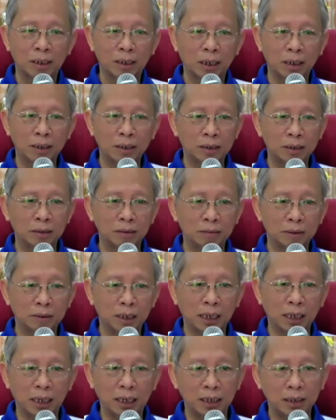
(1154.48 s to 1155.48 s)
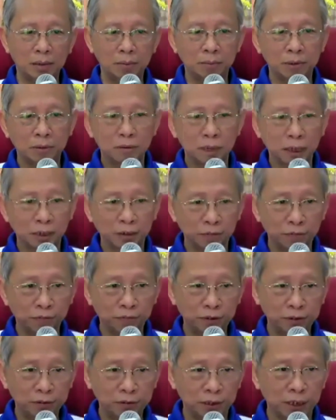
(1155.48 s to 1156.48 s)
until the animal can
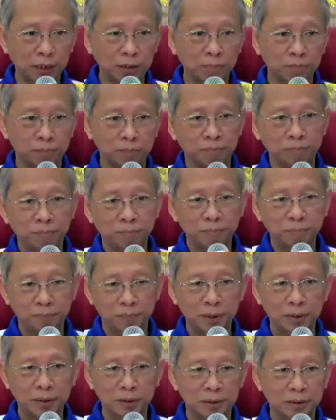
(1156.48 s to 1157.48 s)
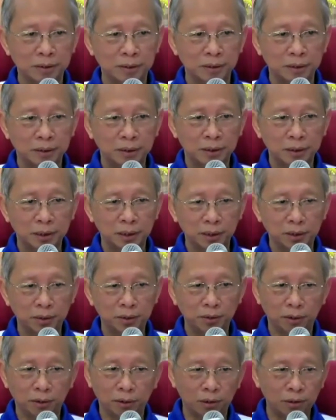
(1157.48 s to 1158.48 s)
feel them, the
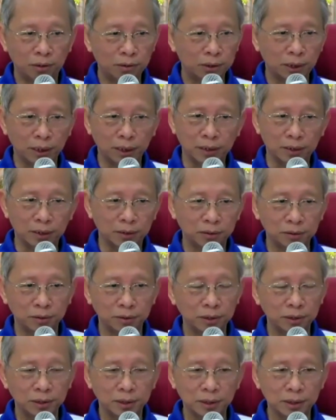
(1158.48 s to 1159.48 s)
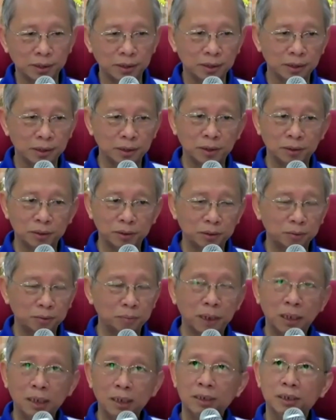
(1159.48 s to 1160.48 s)
dog and all those things, the
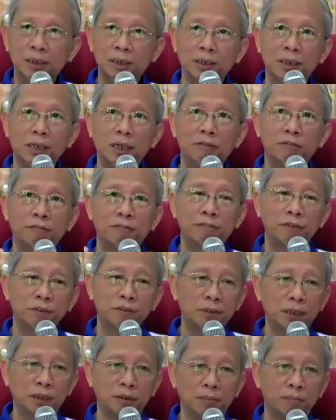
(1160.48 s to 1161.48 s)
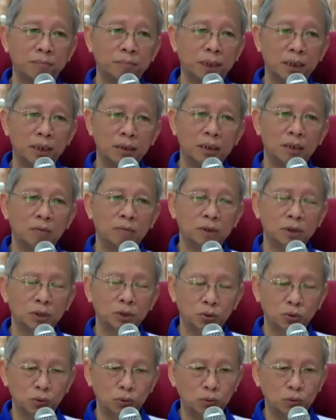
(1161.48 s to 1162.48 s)
non-human, they can feel them. And there
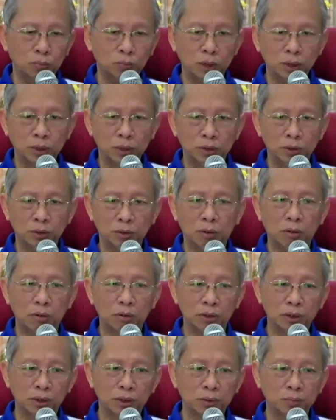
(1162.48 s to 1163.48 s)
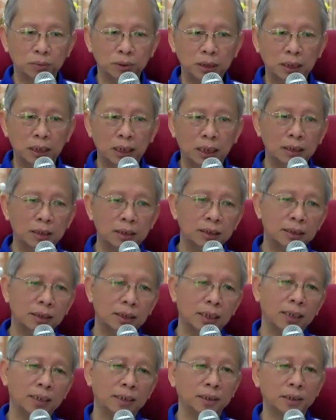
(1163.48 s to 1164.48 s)
was so much joy, so much
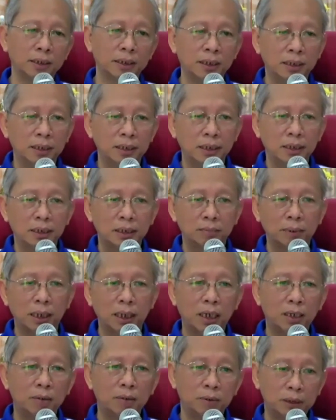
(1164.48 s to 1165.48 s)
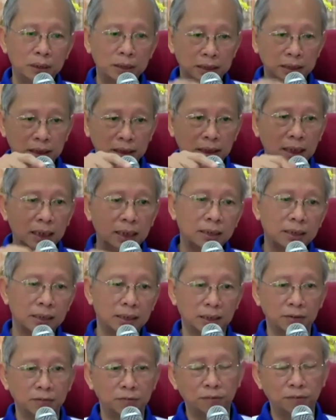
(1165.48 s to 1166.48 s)
understanding. But I was in that
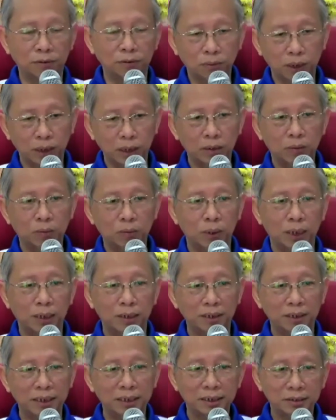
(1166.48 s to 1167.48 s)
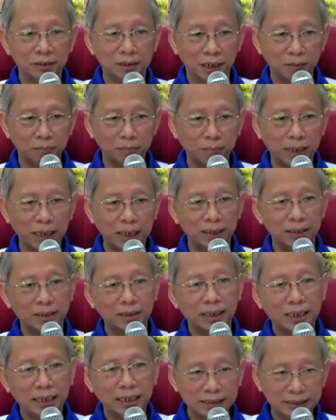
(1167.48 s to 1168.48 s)
state for quite a while until I met
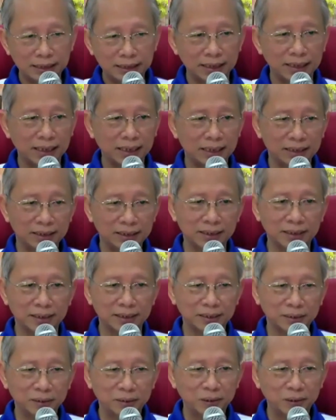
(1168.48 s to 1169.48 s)
Ajayantra.